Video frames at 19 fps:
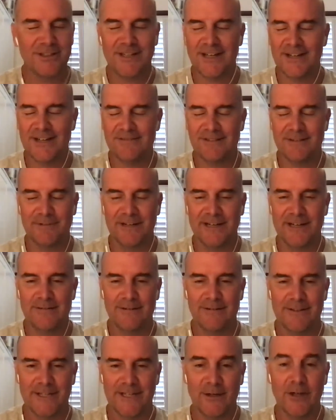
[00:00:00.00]
I honestly can't
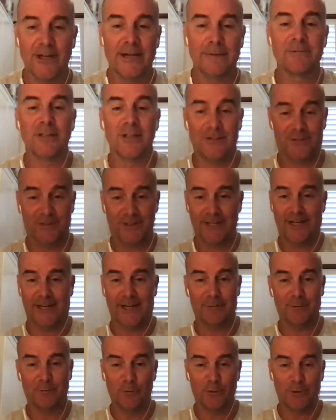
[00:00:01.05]
even get my head around that. I am
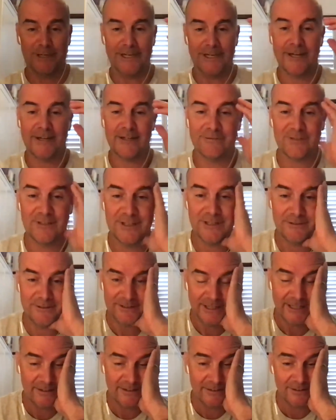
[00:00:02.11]
close to getting up and walking out
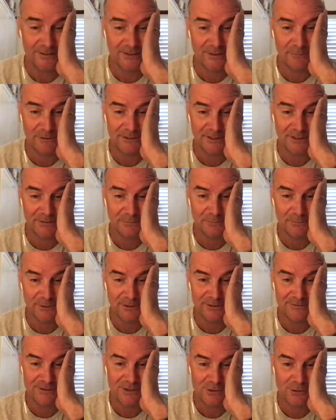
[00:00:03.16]
after hearing that that
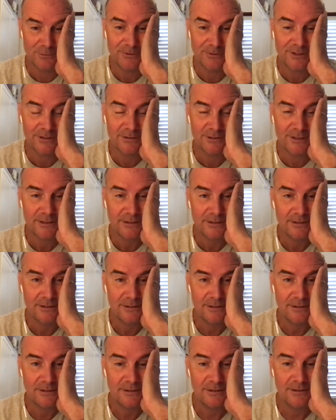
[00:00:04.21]
someone doesn't believe in germ
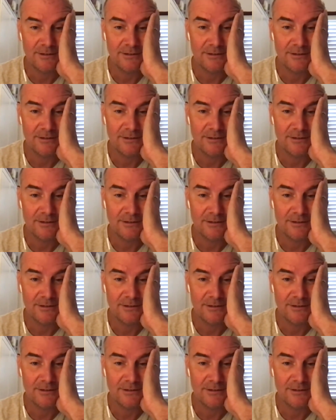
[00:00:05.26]
theory.